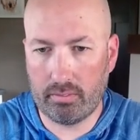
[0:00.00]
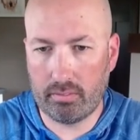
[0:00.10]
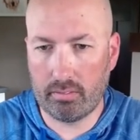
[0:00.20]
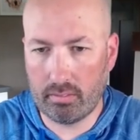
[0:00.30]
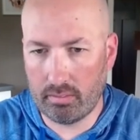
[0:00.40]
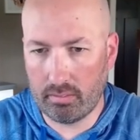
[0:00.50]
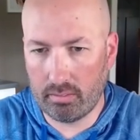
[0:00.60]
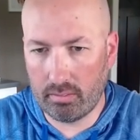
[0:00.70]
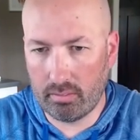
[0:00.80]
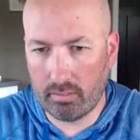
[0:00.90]

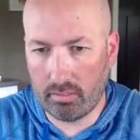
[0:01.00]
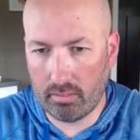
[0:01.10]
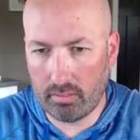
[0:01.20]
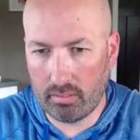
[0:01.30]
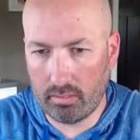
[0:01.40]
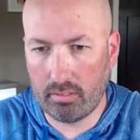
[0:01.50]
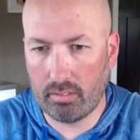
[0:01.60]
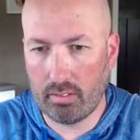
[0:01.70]
Nobody speaks.